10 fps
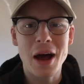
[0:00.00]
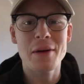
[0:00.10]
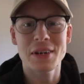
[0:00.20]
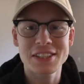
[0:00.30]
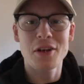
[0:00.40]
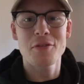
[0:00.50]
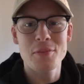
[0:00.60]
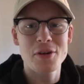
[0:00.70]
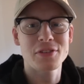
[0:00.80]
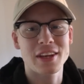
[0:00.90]
buy myself
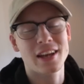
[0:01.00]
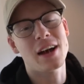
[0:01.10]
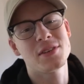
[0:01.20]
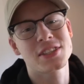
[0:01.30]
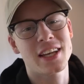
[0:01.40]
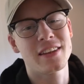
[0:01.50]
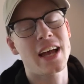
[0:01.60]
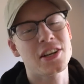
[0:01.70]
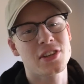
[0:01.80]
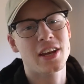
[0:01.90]
a birthday cake. I'm just kidding, they
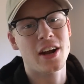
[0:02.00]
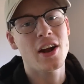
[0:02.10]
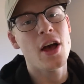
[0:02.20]
actually care.